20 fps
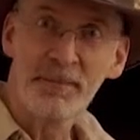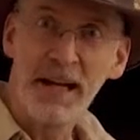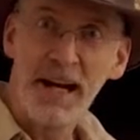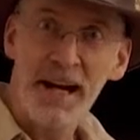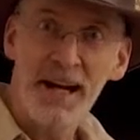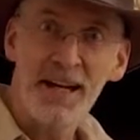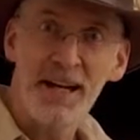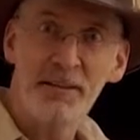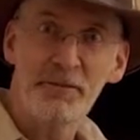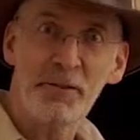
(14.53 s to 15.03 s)

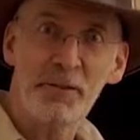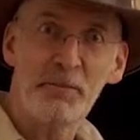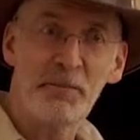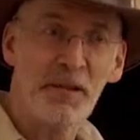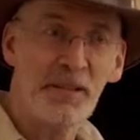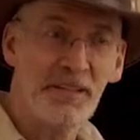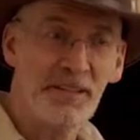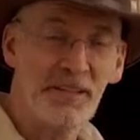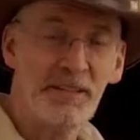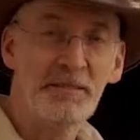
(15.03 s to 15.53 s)
Hi
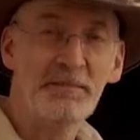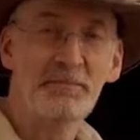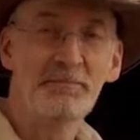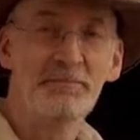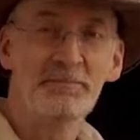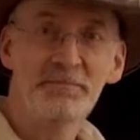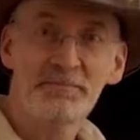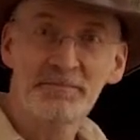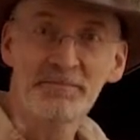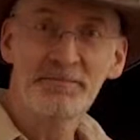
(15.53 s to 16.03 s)
everybody,
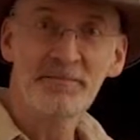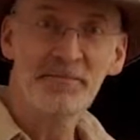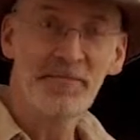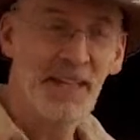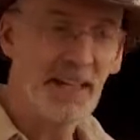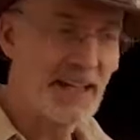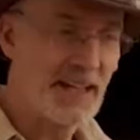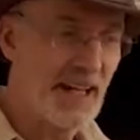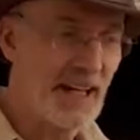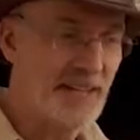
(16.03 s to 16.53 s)

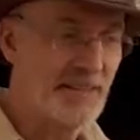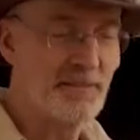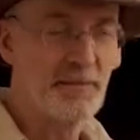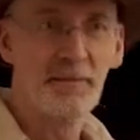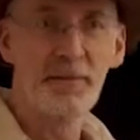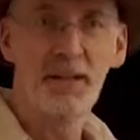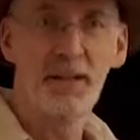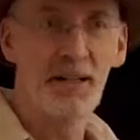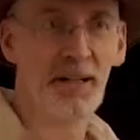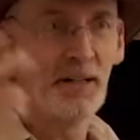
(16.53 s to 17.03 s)
again.
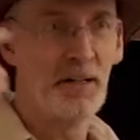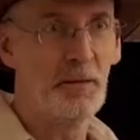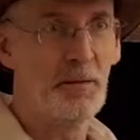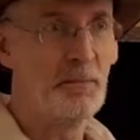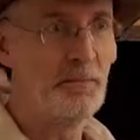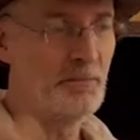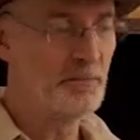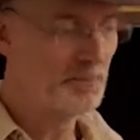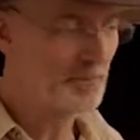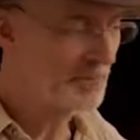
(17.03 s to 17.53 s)
Oh,
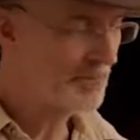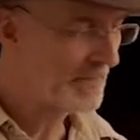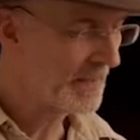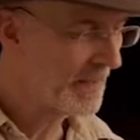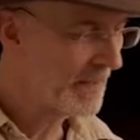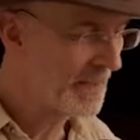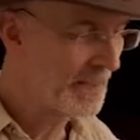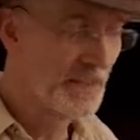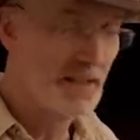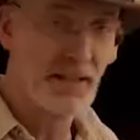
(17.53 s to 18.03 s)

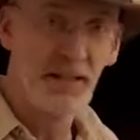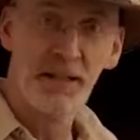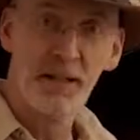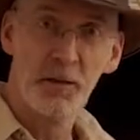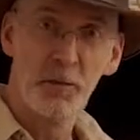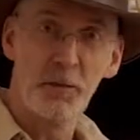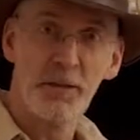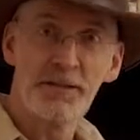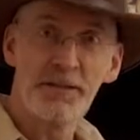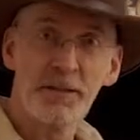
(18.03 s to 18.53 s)

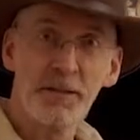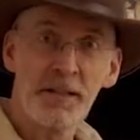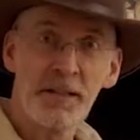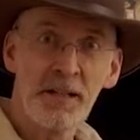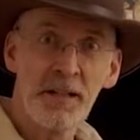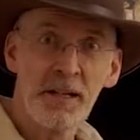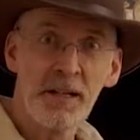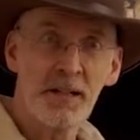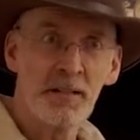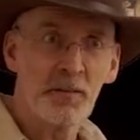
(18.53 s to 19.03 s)
what's going
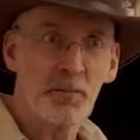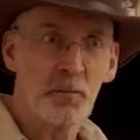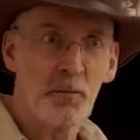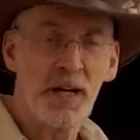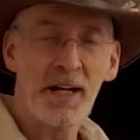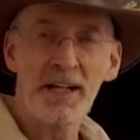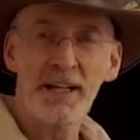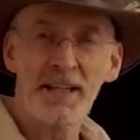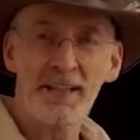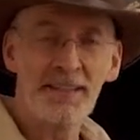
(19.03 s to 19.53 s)
on?
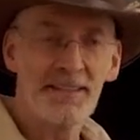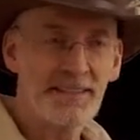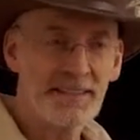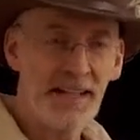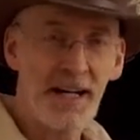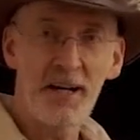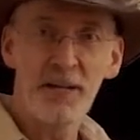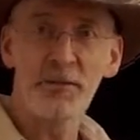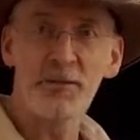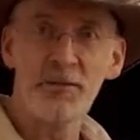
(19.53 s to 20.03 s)
Why is
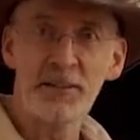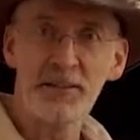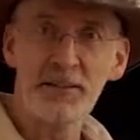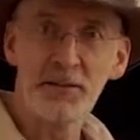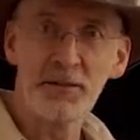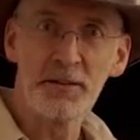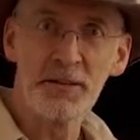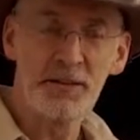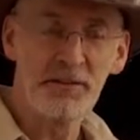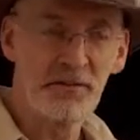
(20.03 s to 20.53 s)
the outfit
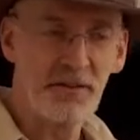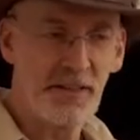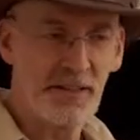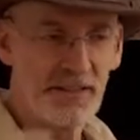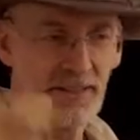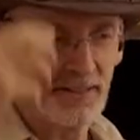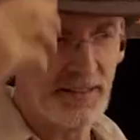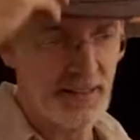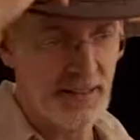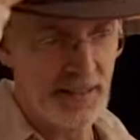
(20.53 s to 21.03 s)
so
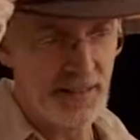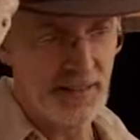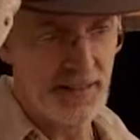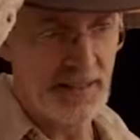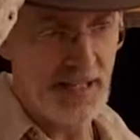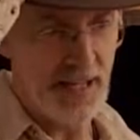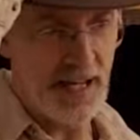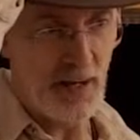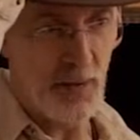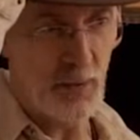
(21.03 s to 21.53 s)
different?
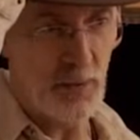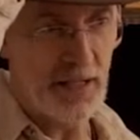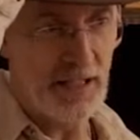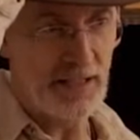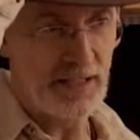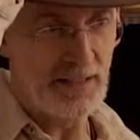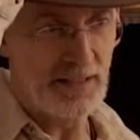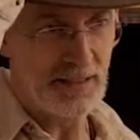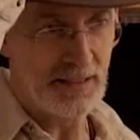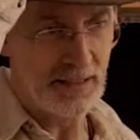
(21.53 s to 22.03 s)
Yeah,
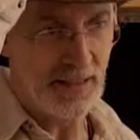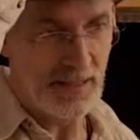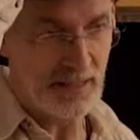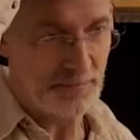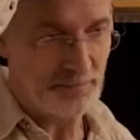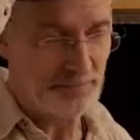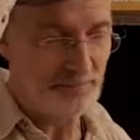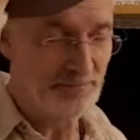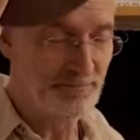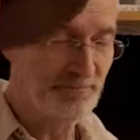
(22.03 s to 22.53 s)
well,
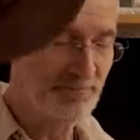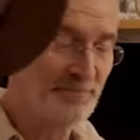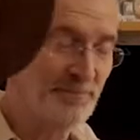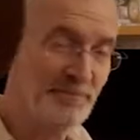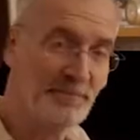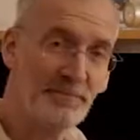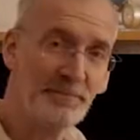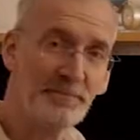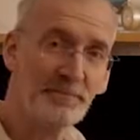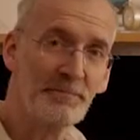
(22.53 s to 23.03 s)

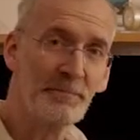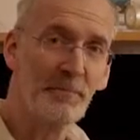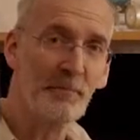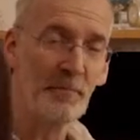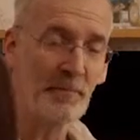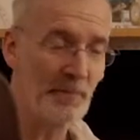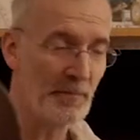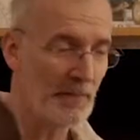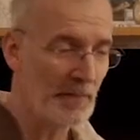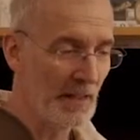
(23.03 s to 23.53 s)

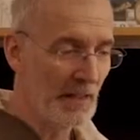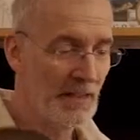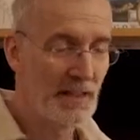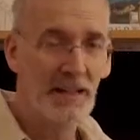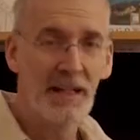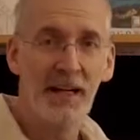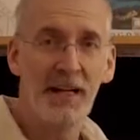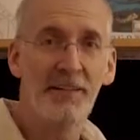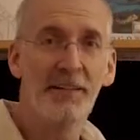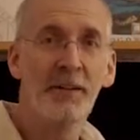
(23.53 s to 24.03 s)

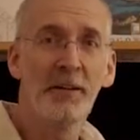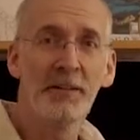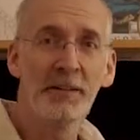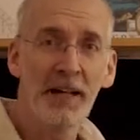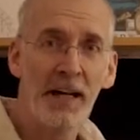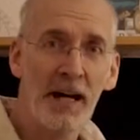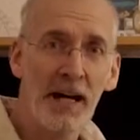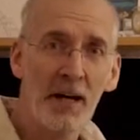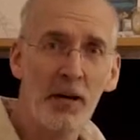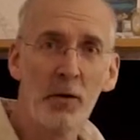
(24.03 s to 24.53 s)
I thought
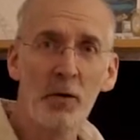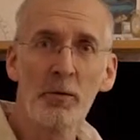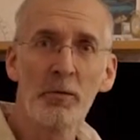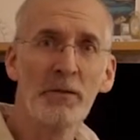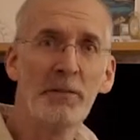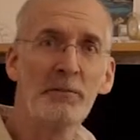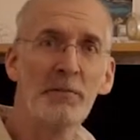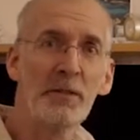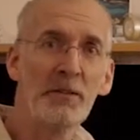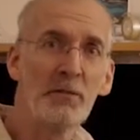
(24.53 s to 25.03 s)
I
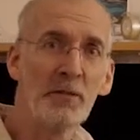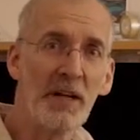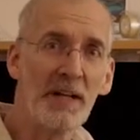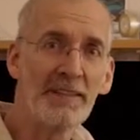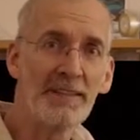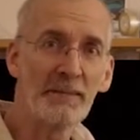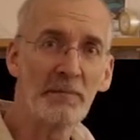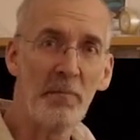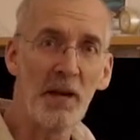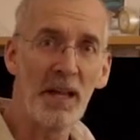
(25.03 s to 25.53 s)
always be
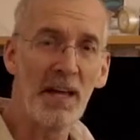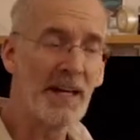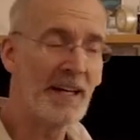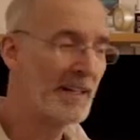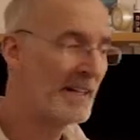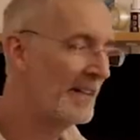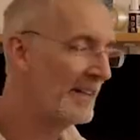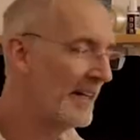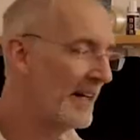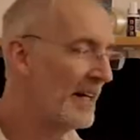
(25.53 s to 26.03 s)
dressed
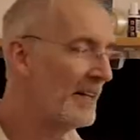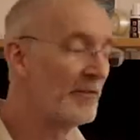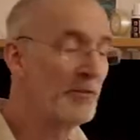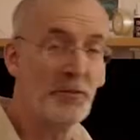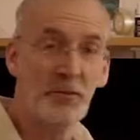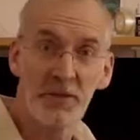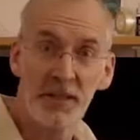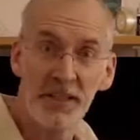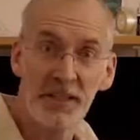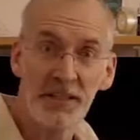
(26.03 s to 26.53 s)
black and I have
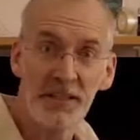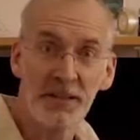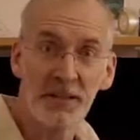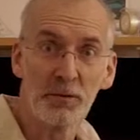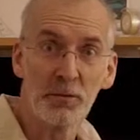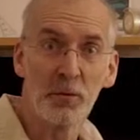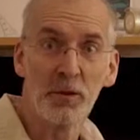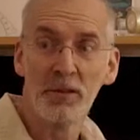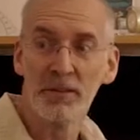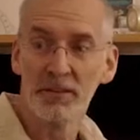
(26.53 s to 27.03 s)
to change
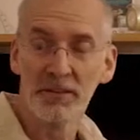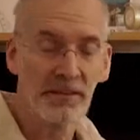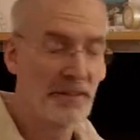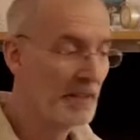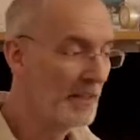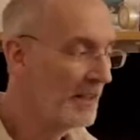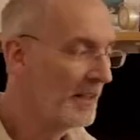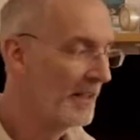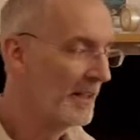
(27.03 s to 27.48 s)
it once.